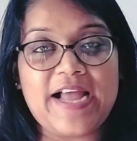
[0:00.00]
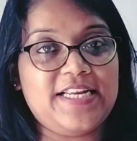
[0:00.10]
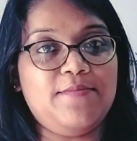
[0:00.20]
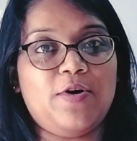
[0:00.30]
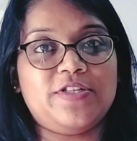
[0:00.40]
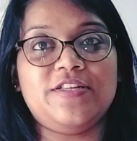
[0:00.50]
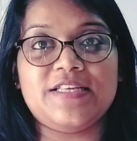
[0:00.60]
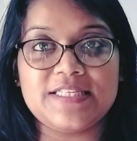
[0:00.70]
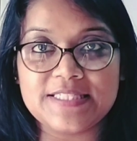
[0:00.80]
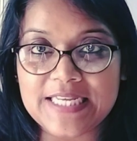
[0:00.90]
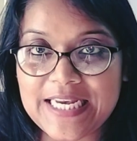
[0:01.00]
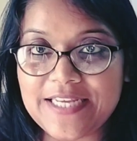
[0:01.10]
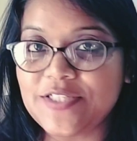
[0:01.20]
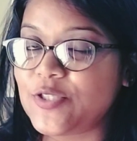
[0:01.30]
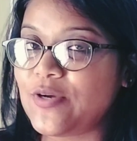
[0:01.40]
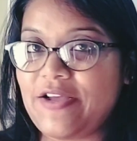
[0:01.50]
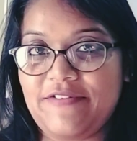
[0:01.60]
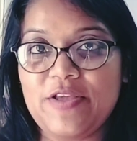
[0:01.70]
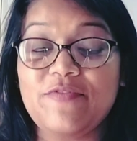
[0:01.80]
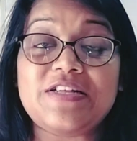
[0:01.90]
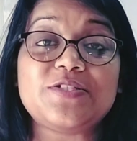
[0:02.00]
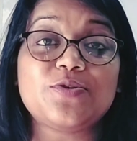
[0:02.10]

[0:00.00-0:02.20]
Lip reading: ADDIE model is clear to everyone.